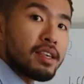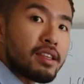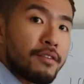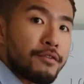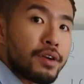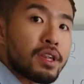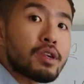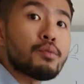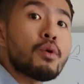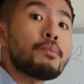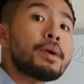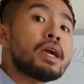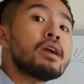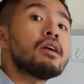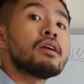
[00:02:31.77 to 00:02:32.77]
difference will
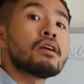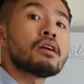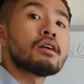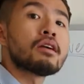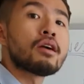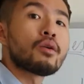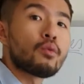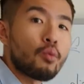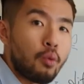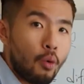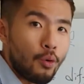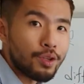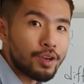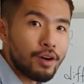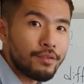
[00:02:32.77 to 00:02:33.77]
be
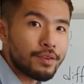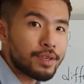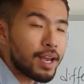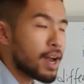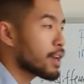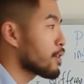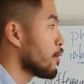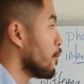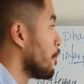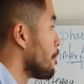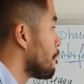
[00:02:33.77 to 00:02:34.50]
quarter of a cycle.